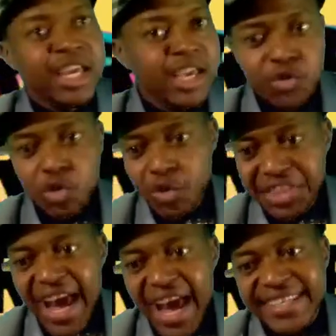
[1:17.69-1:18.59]
If you read
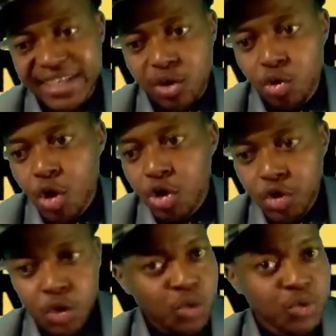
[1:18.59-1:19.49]
the article,
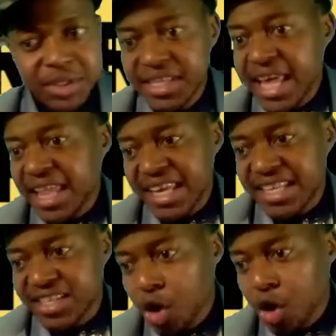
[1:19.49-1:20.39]
you will see that there
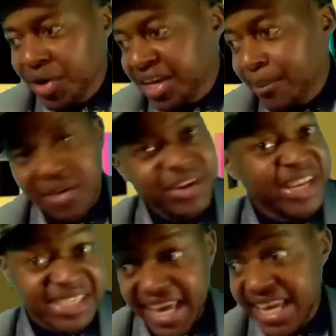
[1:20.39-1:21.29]
is no way that
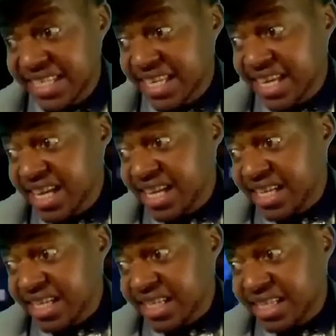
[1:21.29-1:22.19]
America says
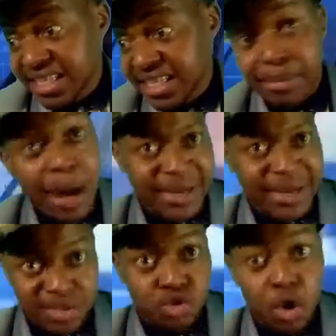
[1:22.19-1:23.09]
Zimbabwe
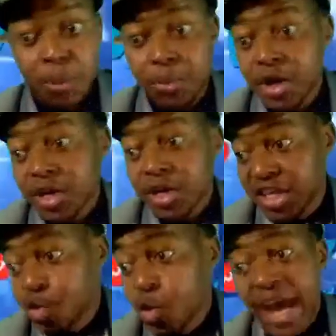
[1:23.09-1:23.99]
must drop the
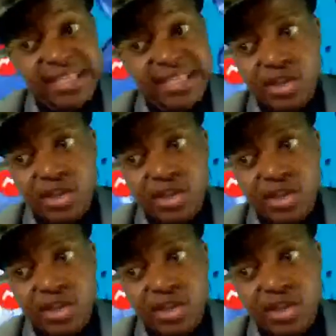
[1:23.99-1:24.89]
US dollar.
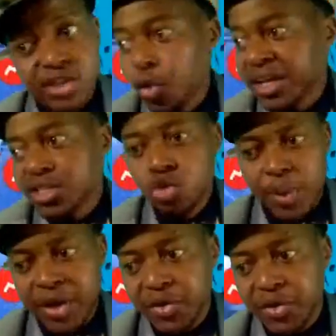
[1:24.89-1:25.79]
That is all
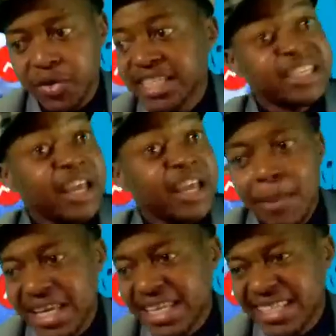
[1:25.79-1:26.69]
speculation,
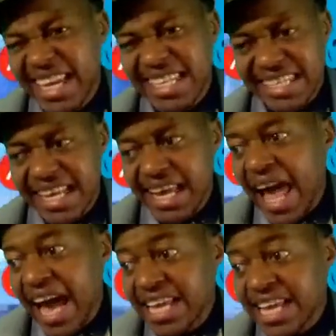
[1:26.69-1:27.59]
malicious
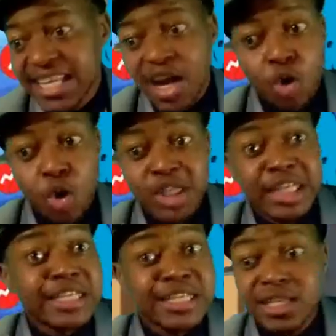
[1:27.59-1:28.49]
lies
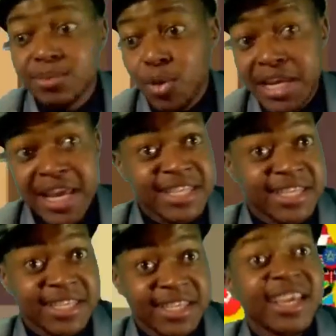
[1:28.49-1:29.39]
causing
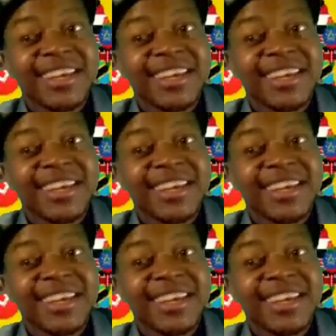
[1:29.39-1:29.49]
despondency.